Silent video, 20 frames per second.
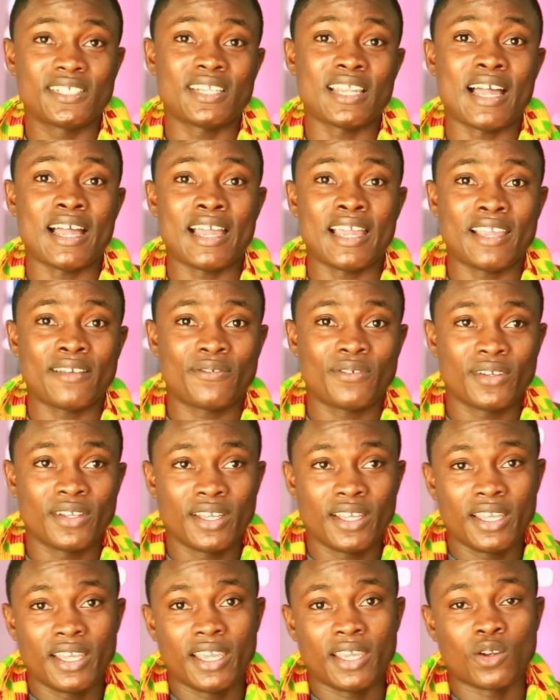Live,
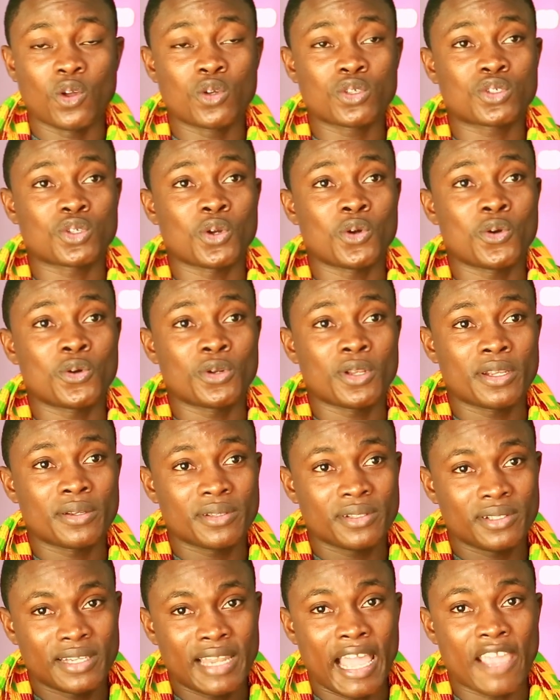and also the
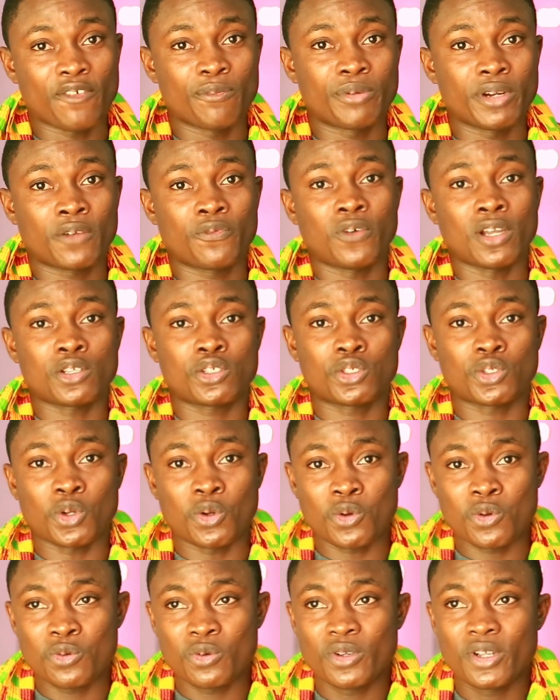Live Breakfast
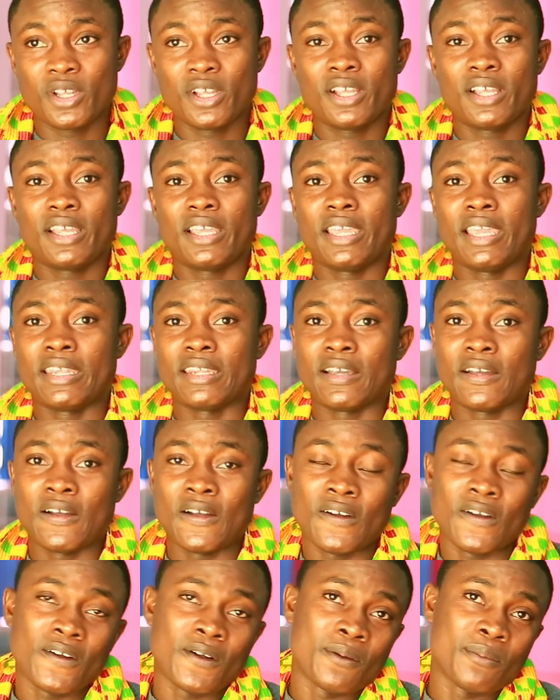Show, and
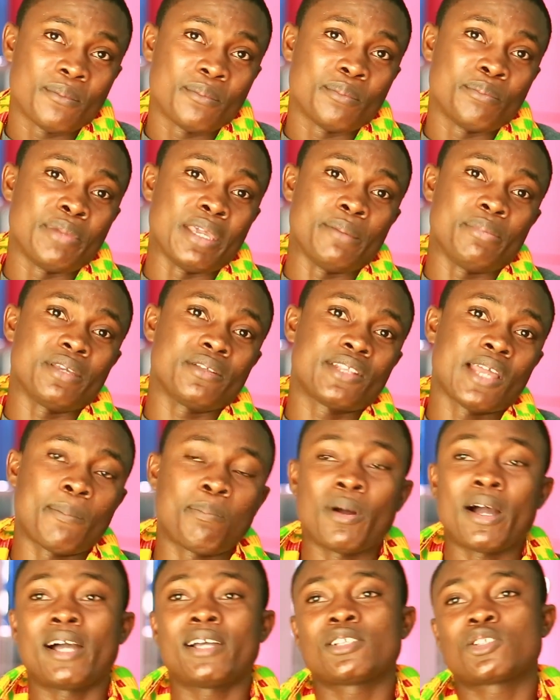Baby
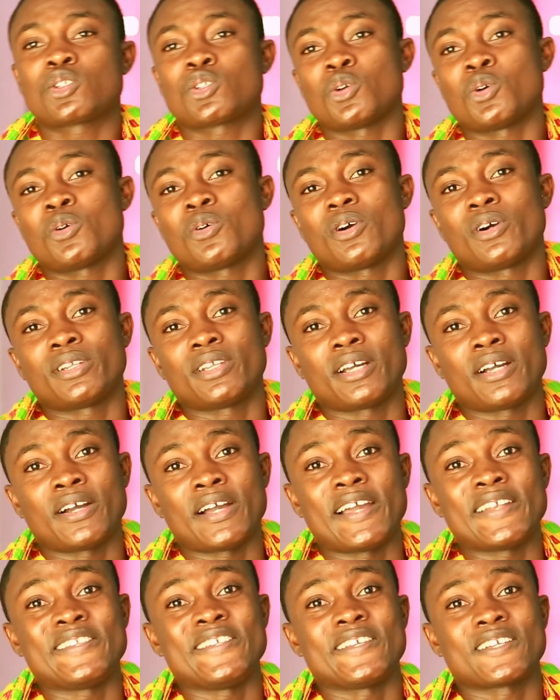Dapa's show on
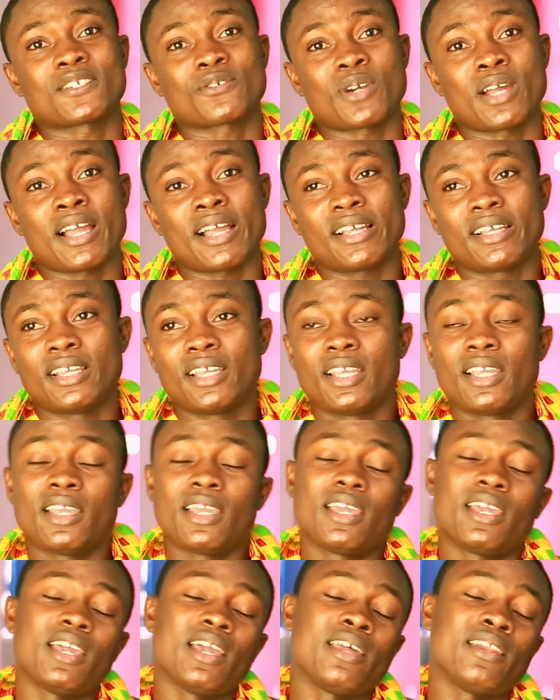Adinkra,
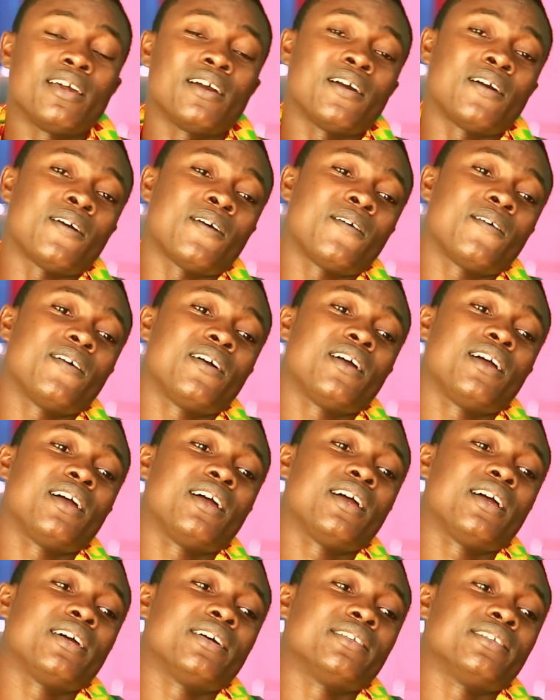and
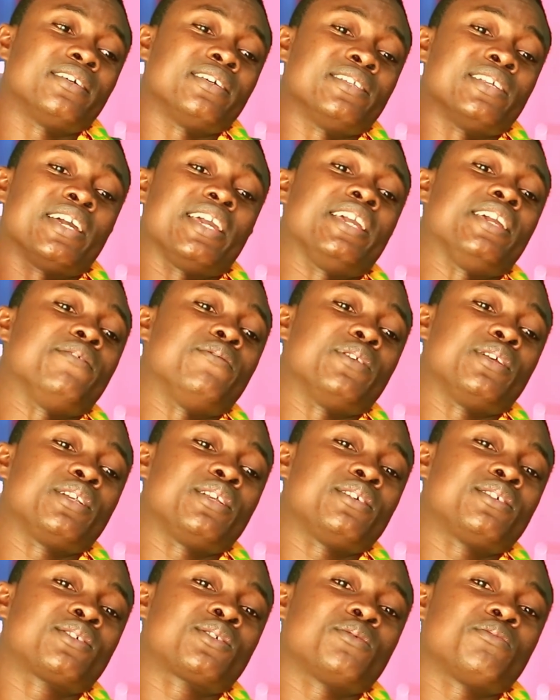in the evening,
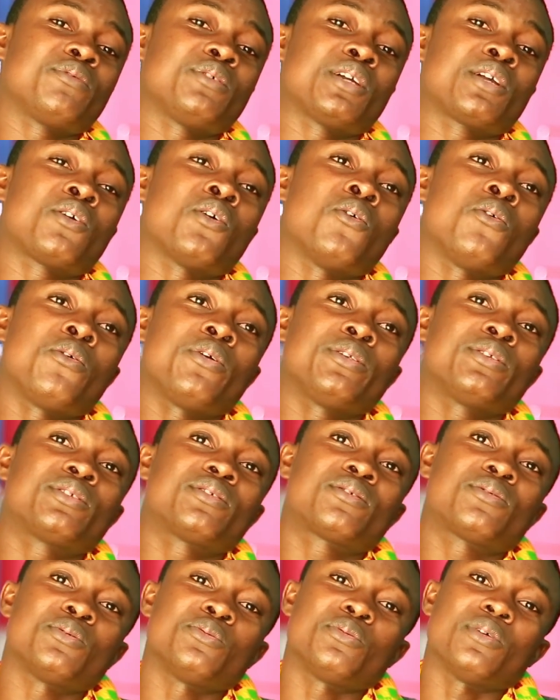we are going
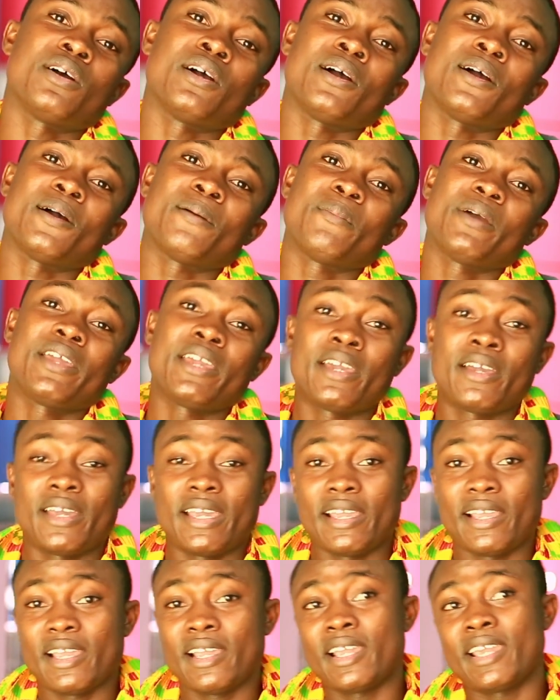to air
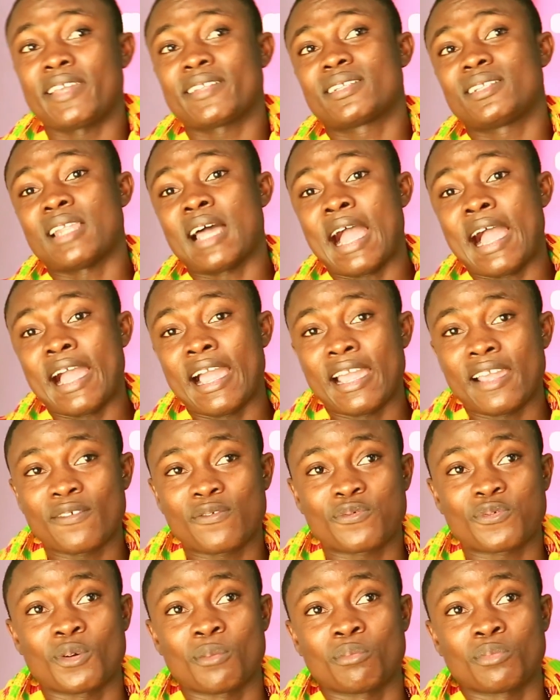it
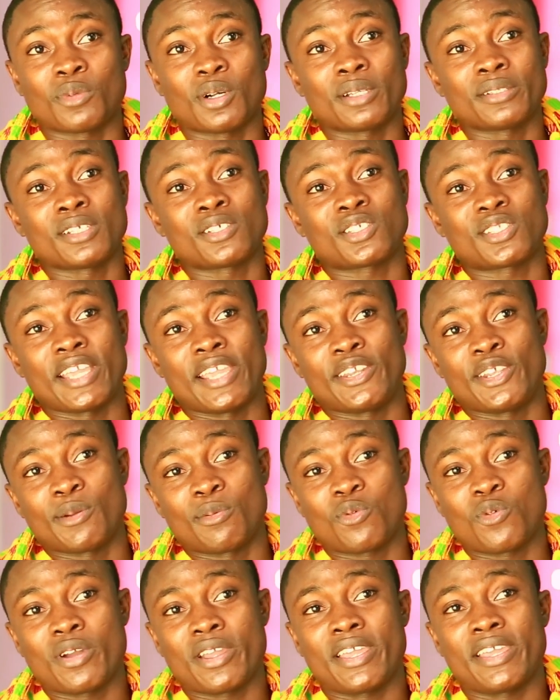live from the
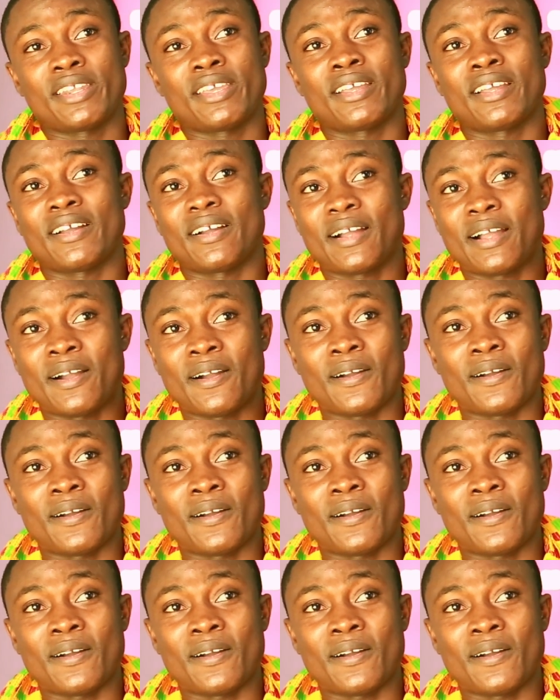stadium where the